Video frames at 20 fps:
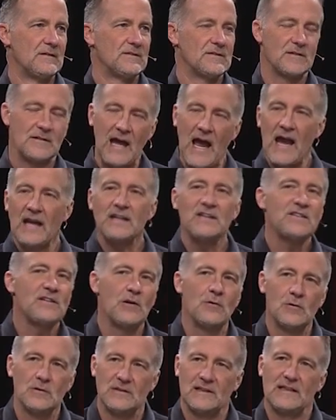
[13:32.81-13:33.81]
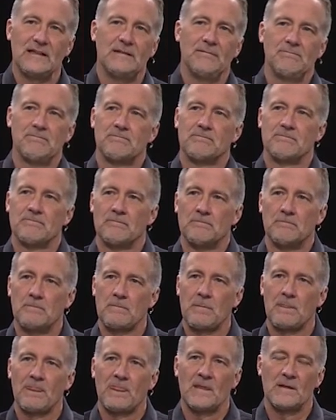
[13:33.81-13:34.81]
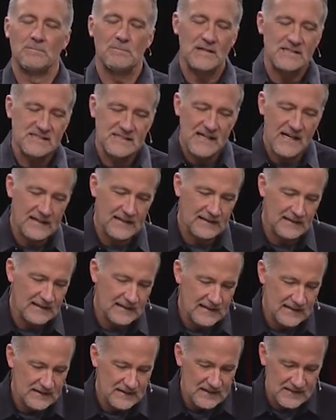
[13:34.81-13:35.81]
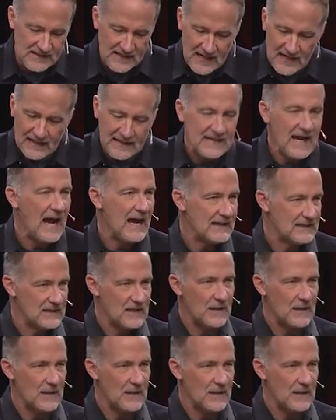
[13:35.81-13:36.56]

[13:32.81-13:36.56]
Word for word: So God is holy. But secondly, get this God